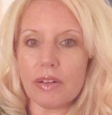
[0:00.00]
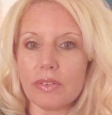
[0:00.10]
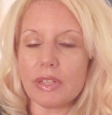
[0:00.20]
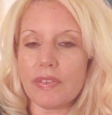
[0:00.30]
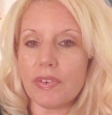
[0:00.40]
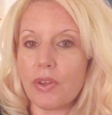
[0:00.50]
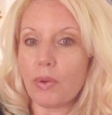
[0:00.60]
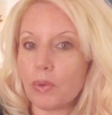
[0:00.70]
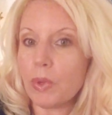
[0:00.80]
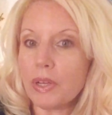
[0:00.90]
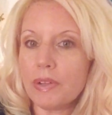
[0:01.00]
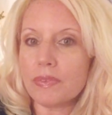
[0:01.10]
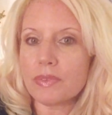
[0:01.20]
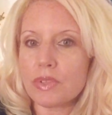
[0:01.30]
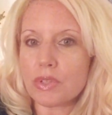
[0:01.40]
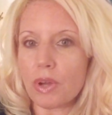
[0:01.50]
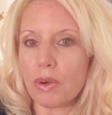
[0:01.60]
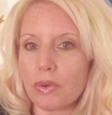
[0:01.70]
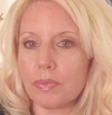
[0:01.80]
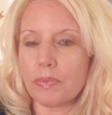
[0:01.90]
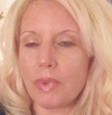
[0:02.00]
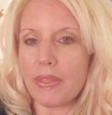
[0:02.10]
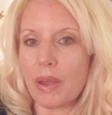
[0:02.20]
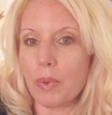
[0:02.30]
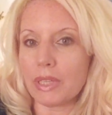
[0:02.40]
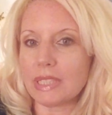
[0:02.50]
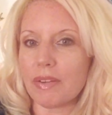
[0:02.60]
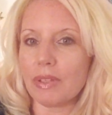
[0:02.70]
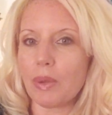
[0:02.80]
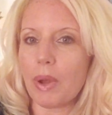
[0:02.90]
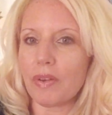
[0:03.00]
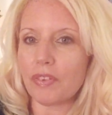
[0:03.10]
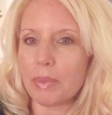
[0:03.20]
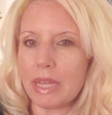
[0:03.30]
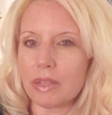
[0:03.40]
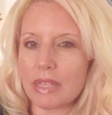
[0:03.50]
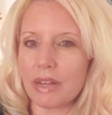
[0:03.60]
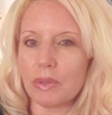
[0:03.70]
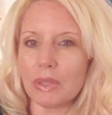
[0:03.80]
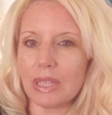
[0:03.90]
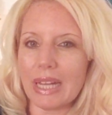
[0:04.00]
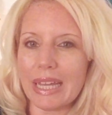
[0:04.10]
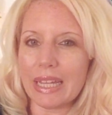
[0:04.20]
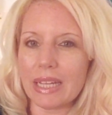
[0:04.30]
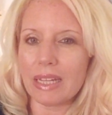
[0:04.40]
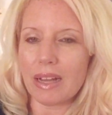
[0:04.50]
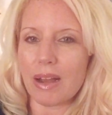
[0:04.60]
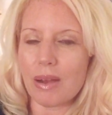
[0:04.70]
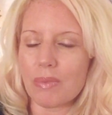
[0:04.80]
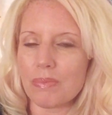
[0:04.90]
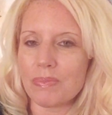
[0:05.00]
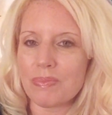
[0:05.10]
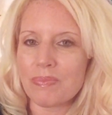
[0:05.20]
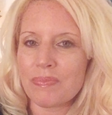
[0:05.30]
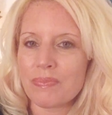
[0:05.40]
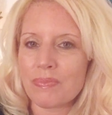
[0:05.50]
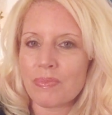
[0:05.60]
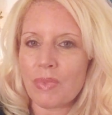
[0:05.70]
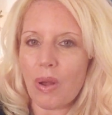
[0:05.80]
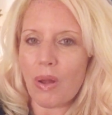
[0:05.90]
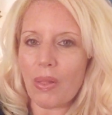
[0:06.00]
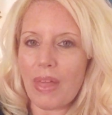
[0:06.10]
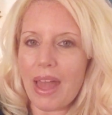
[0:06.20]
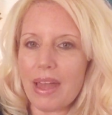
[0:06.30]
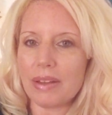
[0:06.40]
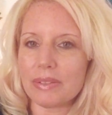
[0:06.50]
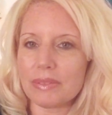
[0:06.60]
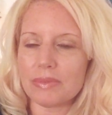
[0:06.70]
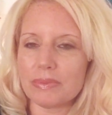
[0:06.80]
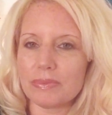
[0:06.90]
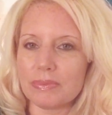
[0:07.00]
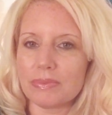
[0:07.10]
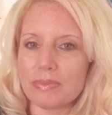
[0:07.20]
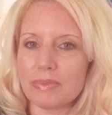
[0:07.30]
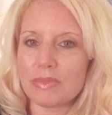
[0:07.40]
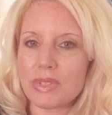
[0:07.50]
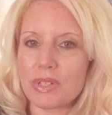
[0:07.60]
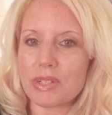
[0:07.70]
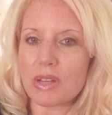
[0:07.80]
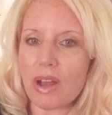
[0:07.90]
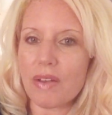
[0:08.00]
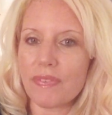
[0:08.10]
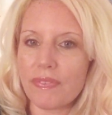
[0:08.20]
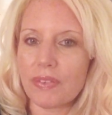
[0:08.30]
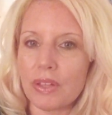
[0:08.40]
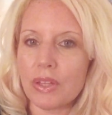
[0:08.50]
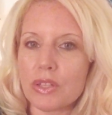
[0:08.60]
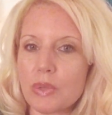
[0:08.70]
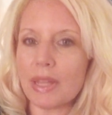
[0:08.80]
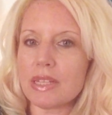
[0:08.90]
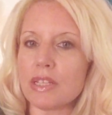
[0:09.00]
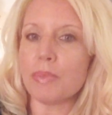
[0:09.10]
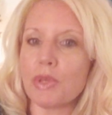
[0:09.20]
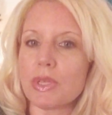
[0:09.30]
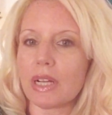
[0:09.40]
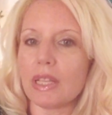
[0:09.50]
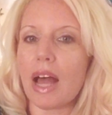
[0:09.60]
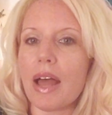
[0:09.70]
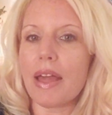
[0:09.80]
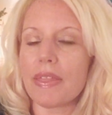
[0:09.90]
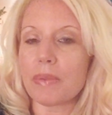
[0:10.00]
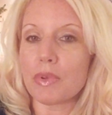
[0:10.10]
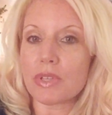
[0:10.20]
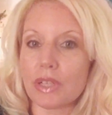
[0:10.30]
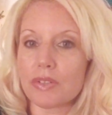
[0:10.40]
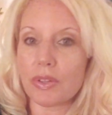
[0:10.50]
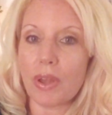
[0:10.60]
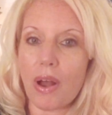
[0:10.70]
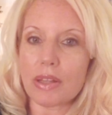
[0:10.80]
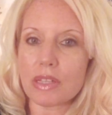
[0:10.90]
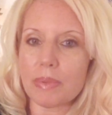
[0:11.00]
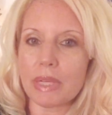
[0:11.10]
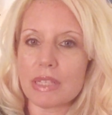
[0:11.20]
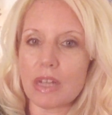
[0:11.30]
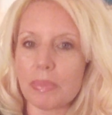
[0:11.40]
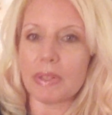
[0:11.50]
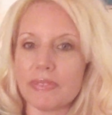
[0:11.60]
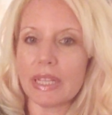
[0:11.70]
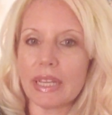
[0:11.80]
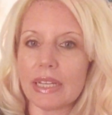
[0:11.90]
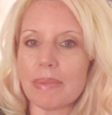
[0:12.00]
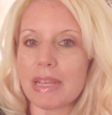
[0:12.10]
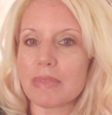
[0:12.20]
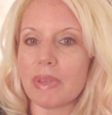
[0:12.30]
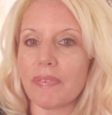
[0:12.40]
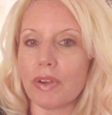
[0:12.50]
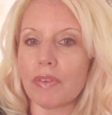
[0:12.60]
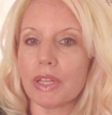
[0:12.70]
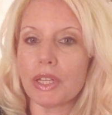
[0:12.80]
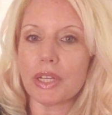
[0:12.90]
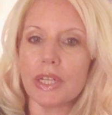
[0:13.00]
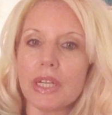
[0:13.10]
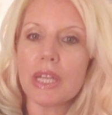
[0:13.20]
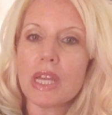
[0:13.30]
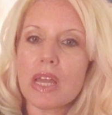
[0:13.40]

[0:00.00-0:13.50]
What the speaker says: don't even own one. So, and that works out really well for me because I don't like all that stuff. So I listen to music a lot. I think music is really awesome and it's uplifting and it makes me feel really good.